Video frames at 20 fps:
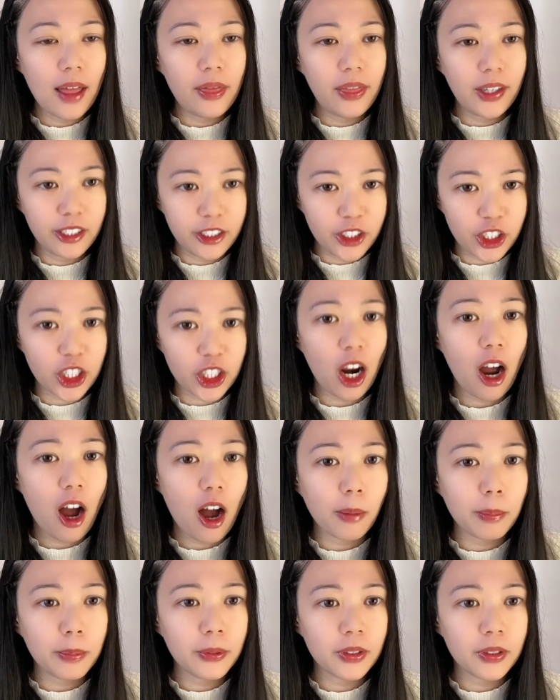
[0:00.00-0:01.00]
their
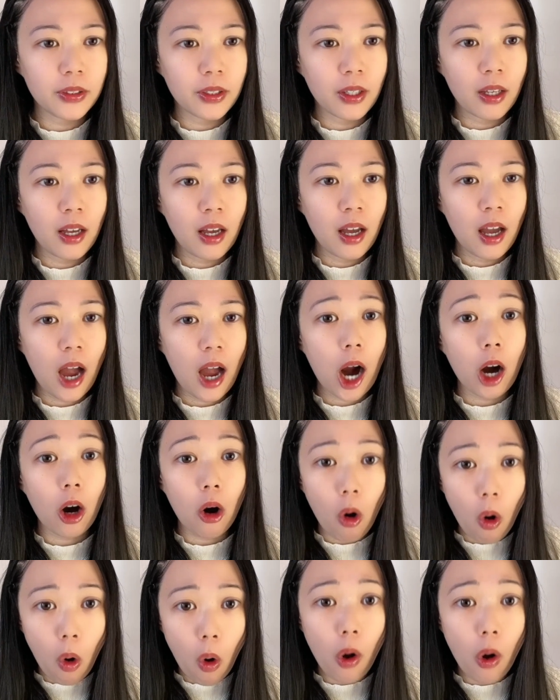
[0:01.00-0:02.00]
jobs
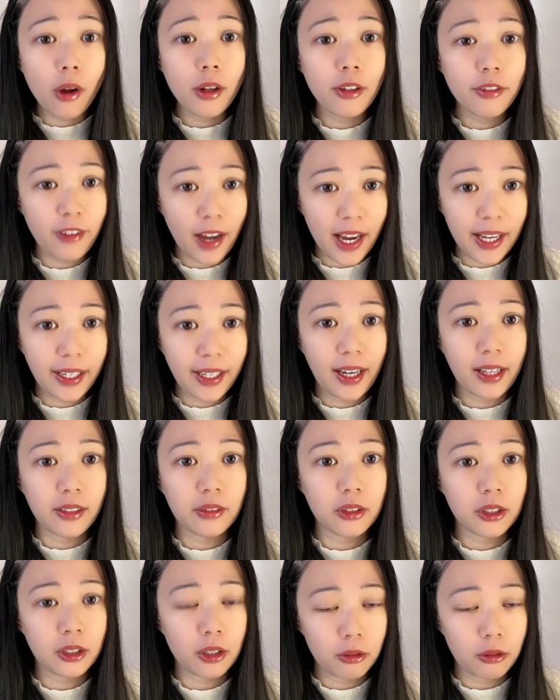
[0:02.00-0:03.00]
are all
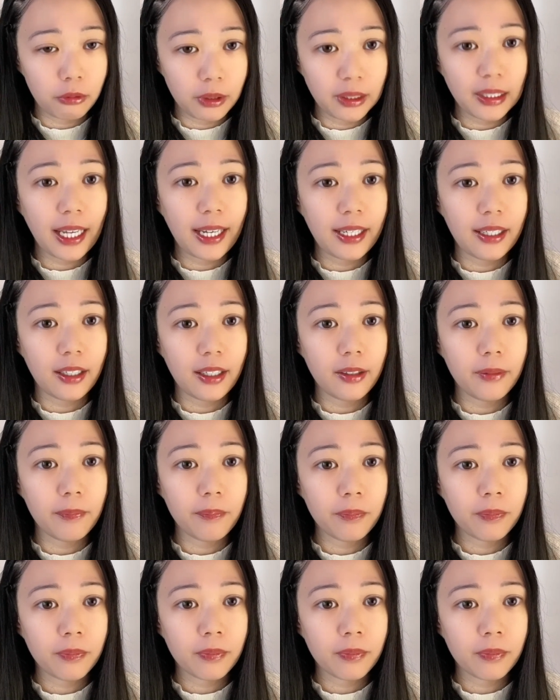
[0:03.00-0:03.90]
finance related.